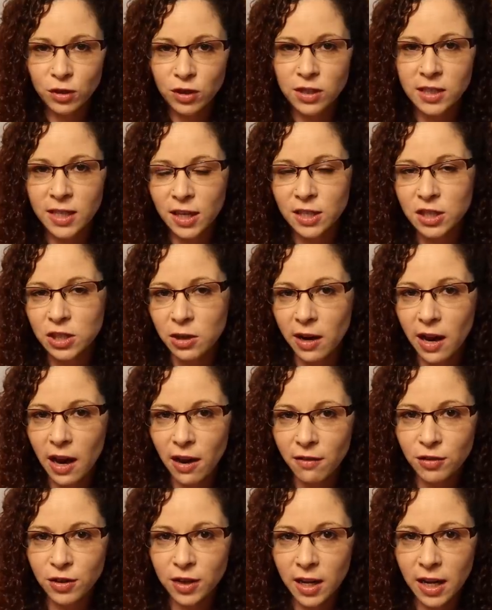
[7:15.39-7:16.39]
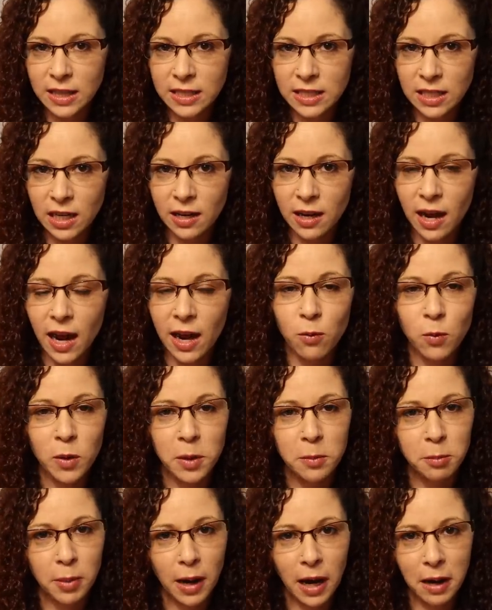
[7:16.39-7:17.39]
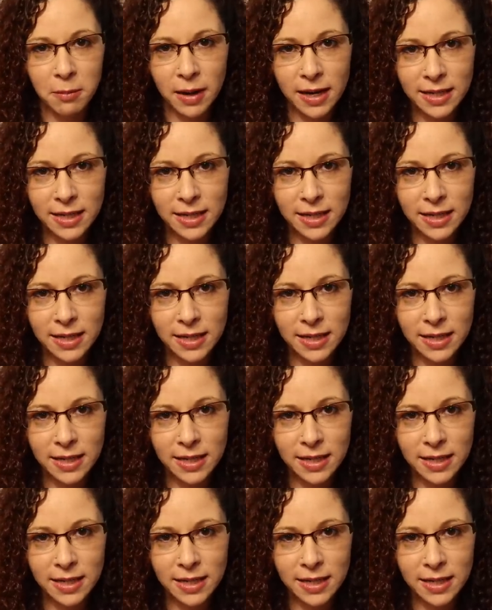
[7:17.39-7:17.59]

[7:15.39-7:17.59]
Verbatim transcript: first tattoo I ever got done, I went by